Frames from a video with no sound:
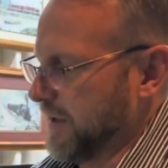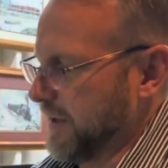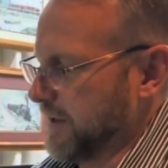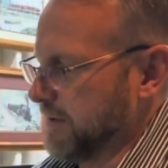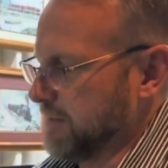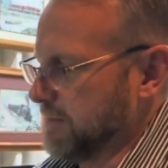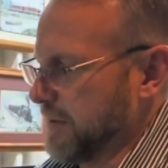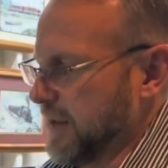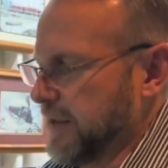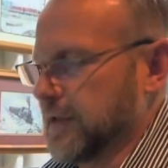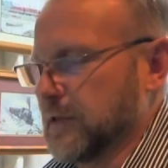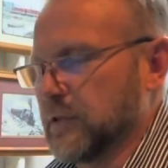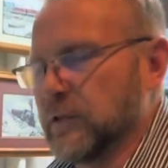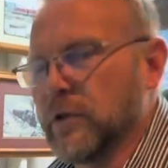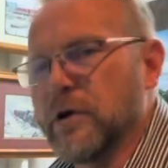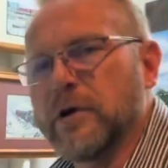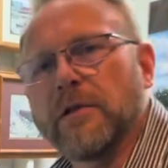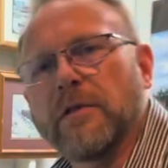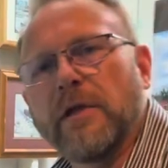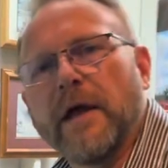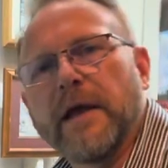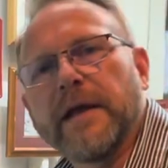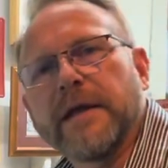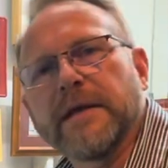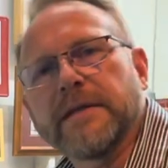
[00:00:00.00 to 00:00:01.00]
make it look
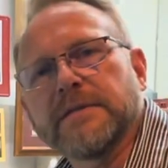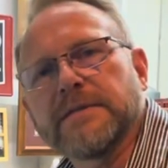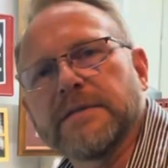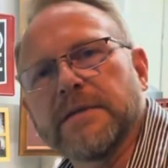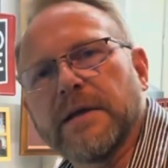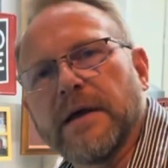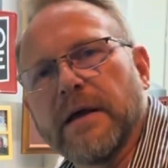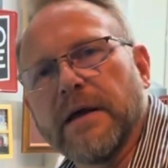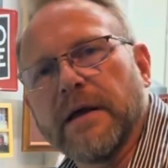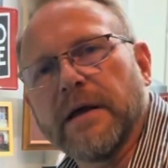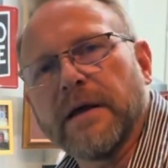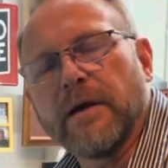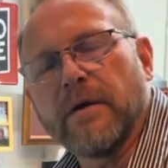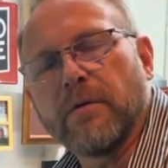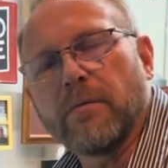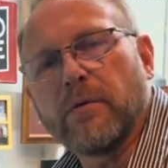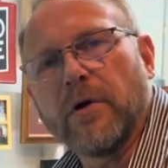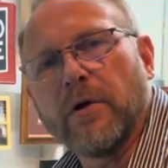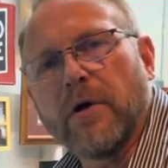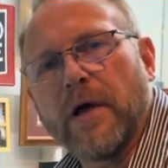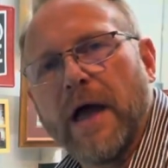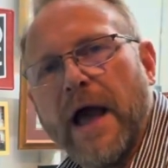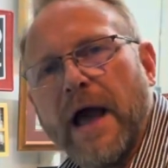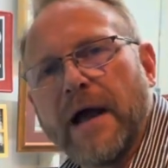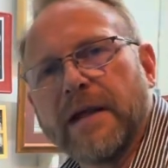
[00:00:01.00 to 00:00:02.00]
like it's a
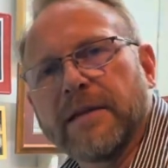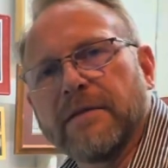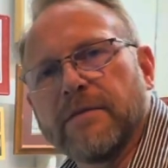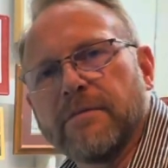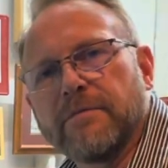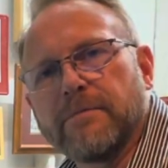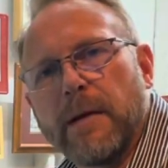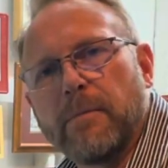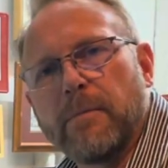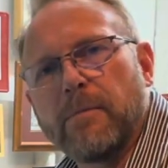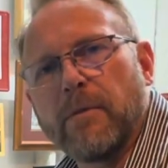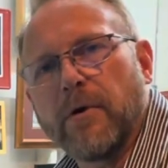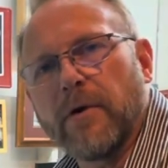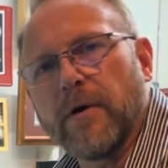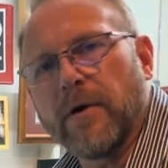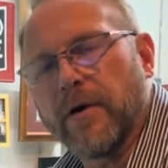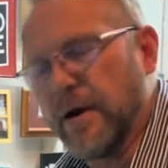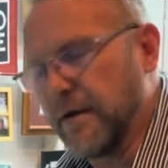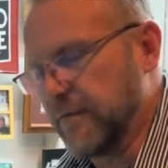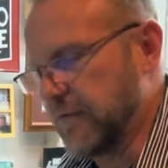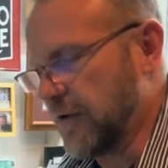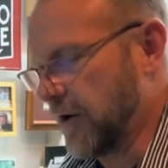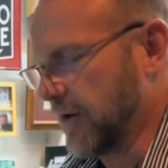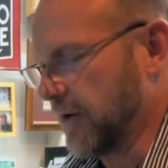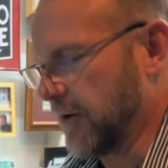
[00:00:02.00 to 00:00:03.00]
real active member
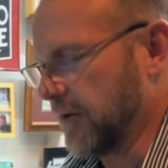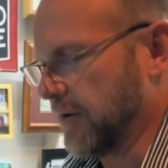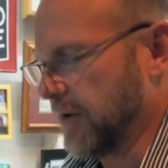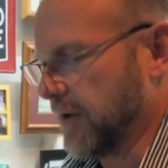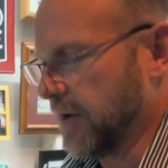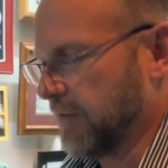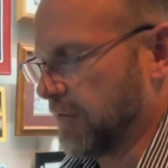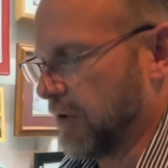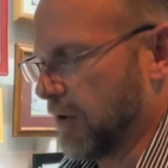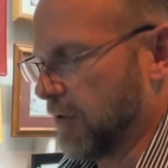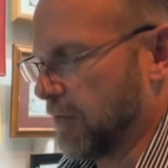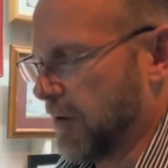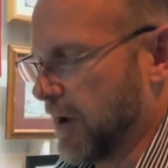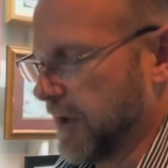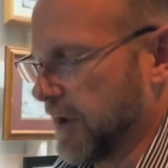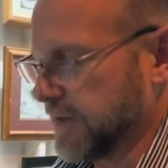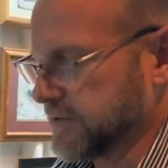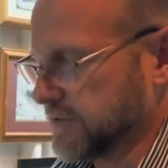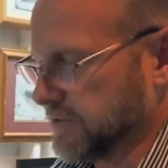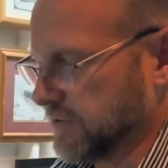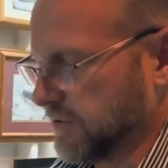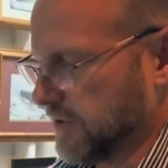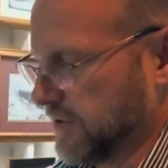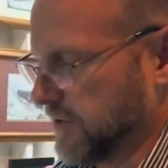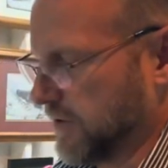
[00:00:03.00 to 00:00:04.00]
of our
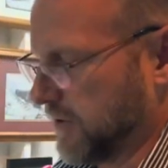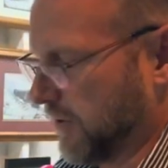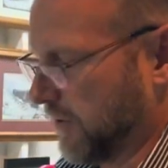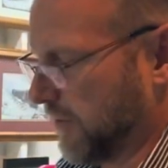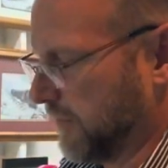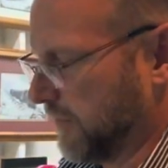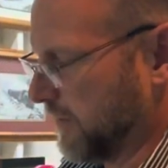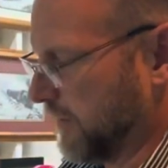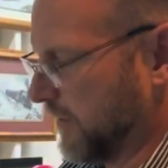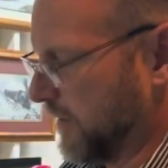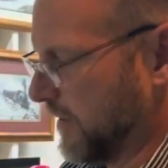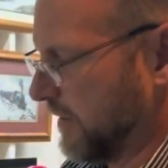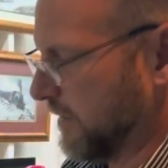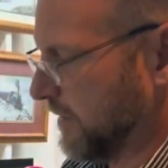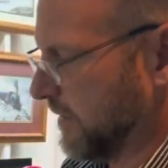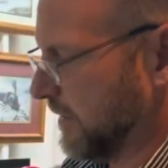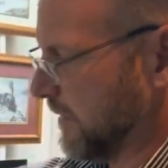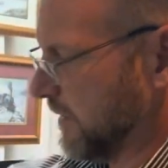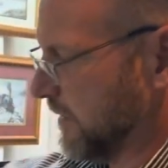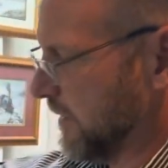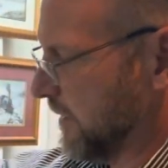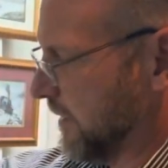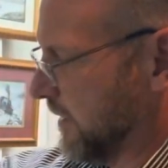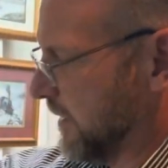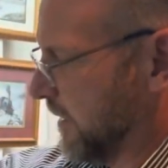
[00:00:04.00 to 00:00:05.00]
roster here
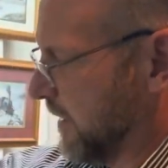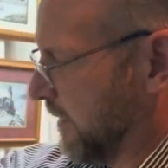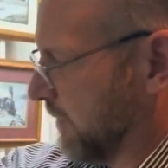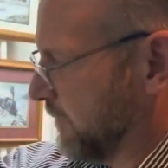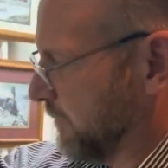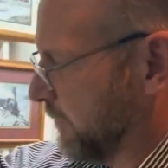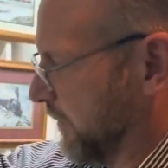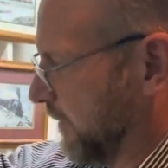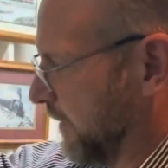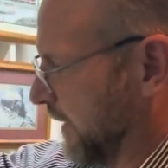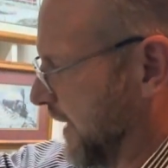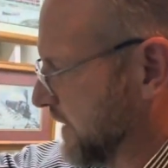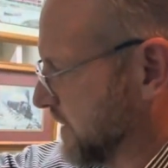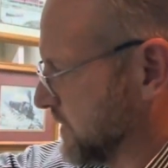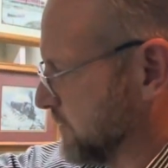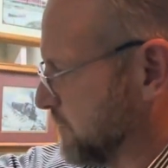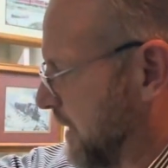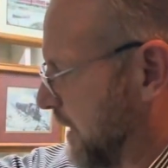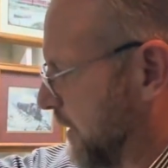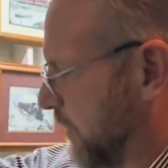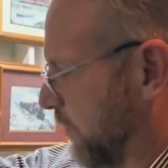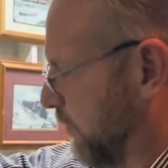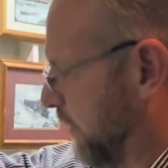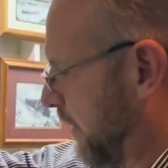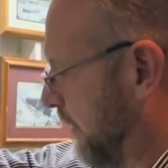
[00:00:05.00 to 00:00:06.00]
on our freelance
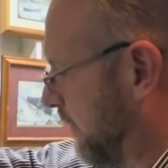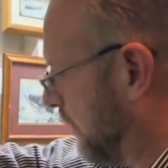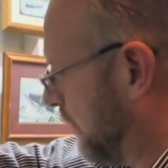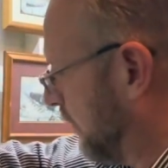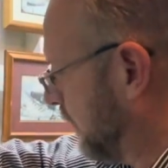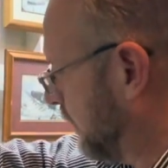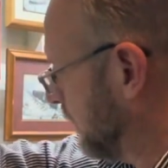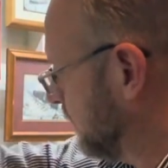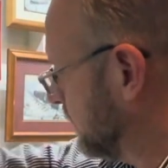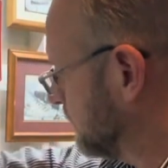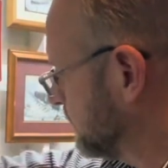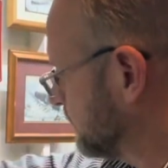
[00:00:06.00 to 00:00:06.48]
model railroad.